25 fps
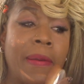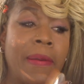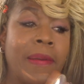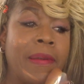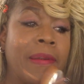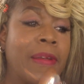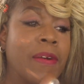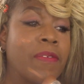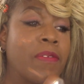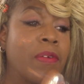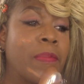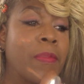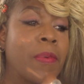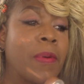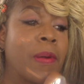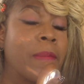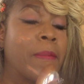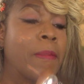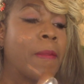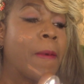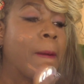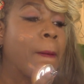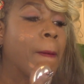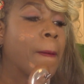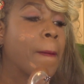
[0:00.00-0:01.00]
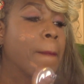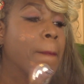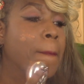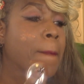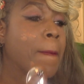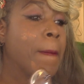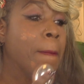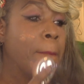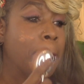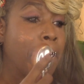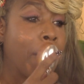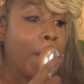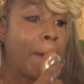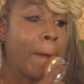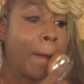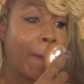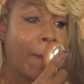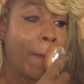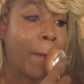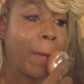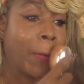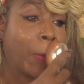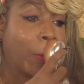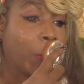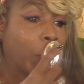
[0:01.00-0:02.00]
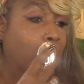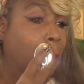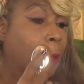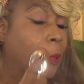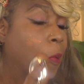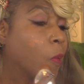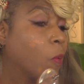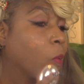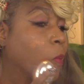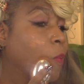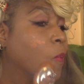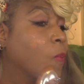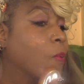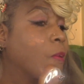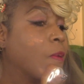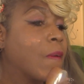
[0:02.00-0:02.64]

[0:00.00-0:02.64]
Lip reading: Left a burn mark. It hurt too.